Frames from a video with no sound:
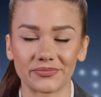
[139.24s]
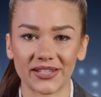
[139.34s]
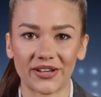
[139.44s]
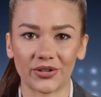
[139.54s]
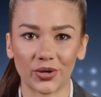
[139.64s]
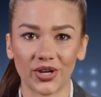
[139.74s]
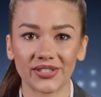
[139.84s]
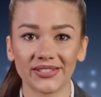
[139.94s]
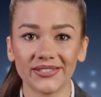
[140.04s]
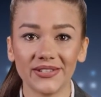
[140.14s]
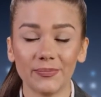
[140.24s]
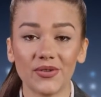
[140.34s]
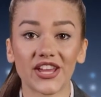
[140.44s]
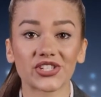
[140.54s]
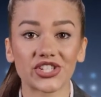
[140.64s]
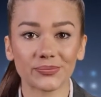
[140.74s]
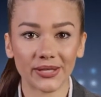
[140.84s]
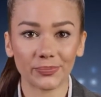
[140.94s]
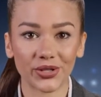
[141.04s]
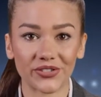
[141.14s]
Of course, the price should be
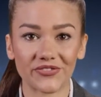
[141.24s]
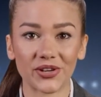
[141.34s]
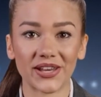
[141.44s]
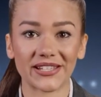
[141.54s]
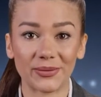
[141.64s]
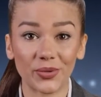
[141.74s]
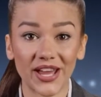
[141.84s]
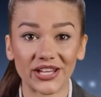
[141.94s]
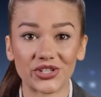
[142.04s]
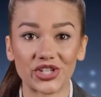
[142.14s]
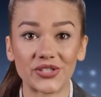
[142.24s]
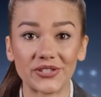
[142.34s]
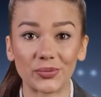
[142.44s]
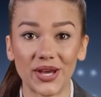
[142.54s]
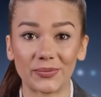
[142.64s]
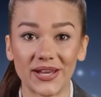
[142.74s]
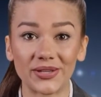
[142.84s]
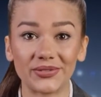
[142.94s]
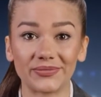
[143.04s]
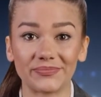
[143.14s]
beautiful and the brand should be well
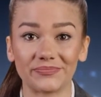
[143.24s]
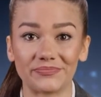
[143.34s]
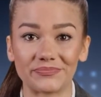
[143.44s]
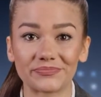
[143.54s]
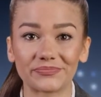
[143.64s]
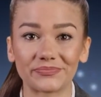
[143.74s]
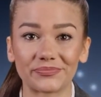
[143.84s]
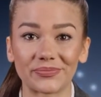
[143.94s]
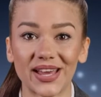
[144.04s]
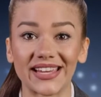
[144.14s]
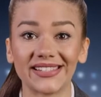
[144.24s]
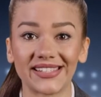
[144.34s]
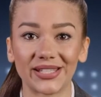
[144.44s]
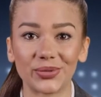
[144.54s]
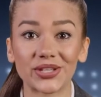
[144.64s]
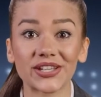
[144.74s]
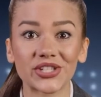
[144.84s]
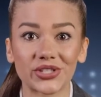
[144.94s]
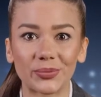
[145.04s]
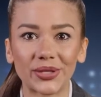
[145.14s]
known. Let's see what good
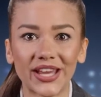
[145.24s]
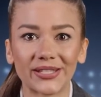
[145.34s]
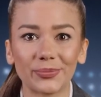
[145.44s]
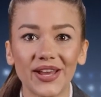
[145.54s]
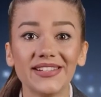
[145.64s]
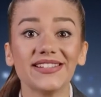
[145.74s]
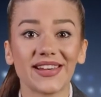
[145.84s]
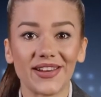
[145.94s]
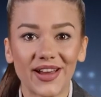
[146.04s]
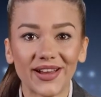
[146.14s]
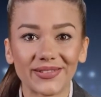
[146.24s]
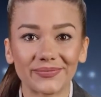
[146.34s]
UPS brands there are.